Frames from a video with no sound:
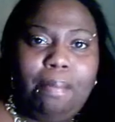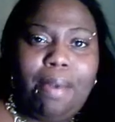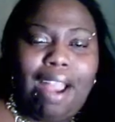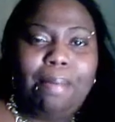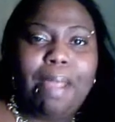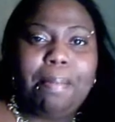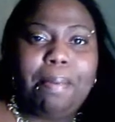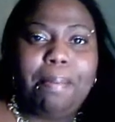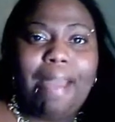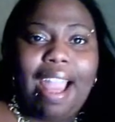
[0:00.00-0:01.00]
brown
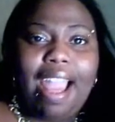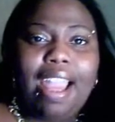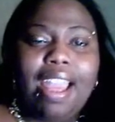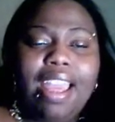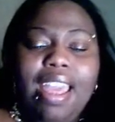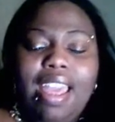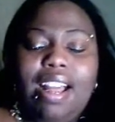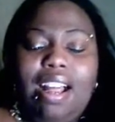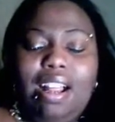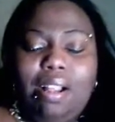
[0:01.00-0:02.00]
paper bag.
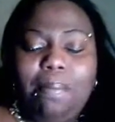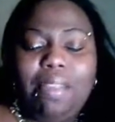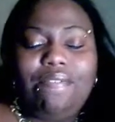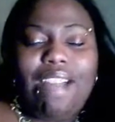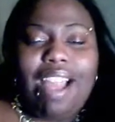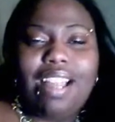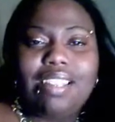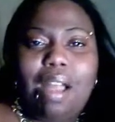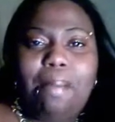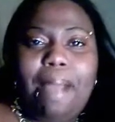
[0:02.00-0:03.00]
He
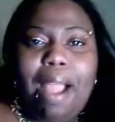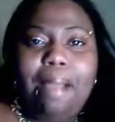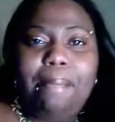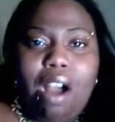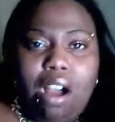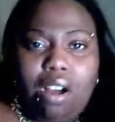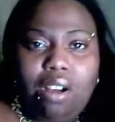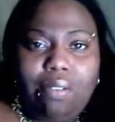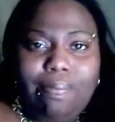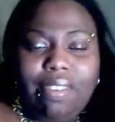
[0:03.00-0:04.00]
finds out by
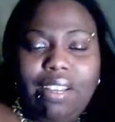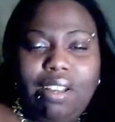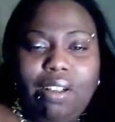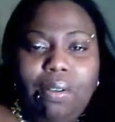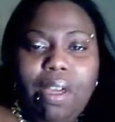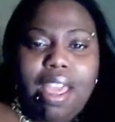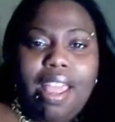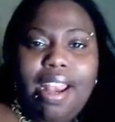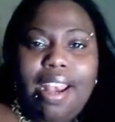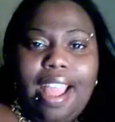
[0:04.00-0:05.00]
Paul, you know.
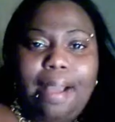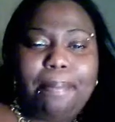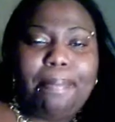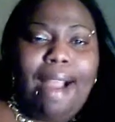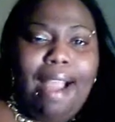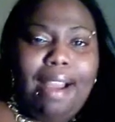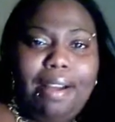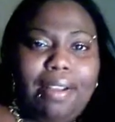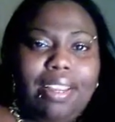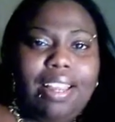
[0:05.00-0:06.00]
Now,
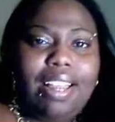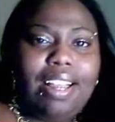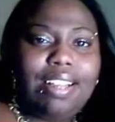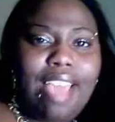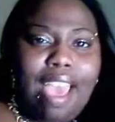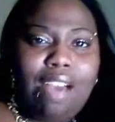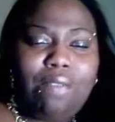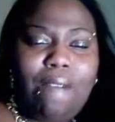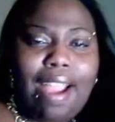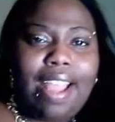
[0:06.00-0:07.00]
Paul, he is
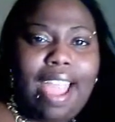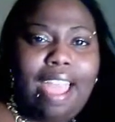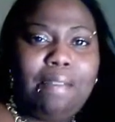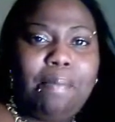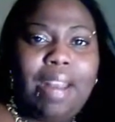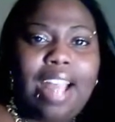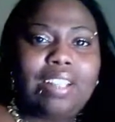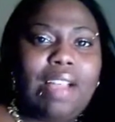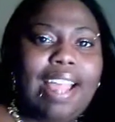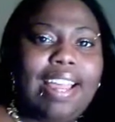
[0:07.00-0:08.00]
half white and half
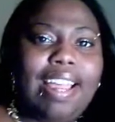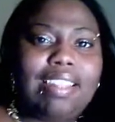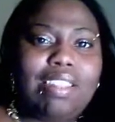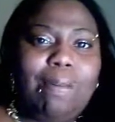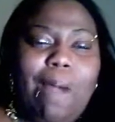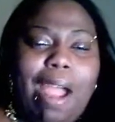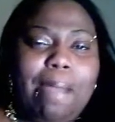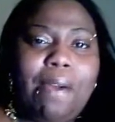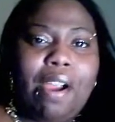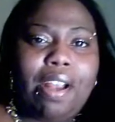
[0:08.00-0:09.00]
black. So I guess the
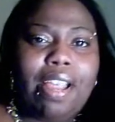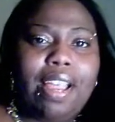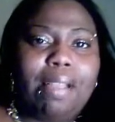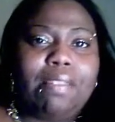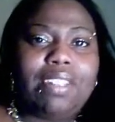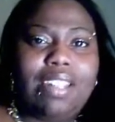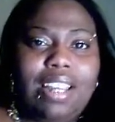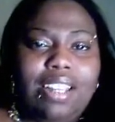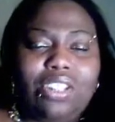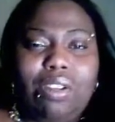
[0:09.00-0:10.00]
white part of him
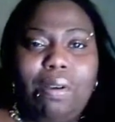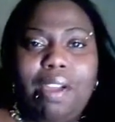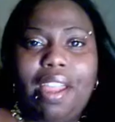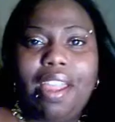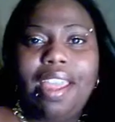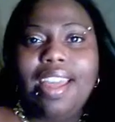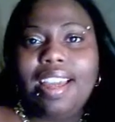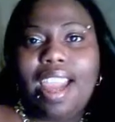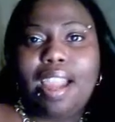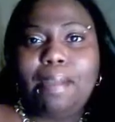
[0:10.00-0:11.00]
snitched on
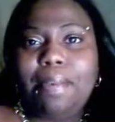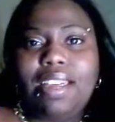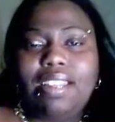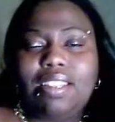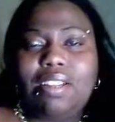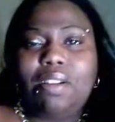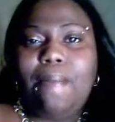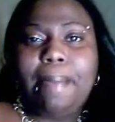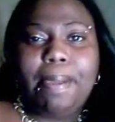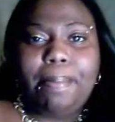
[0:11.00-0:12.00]
Kay because, you know,
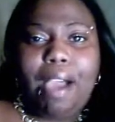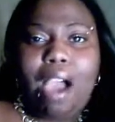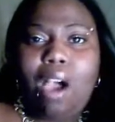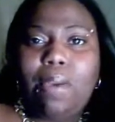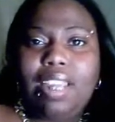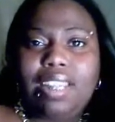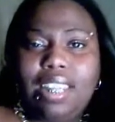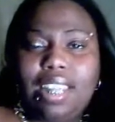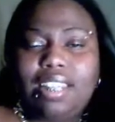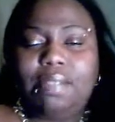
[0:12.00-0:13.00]
white people are always
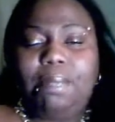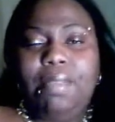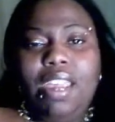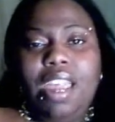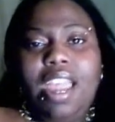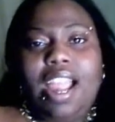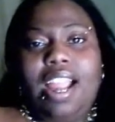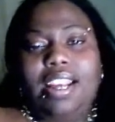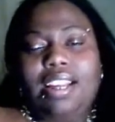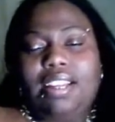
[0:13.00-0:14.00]
snitching.
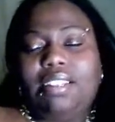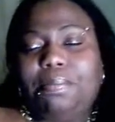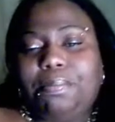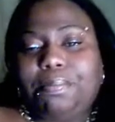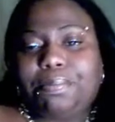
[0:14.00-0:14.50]
And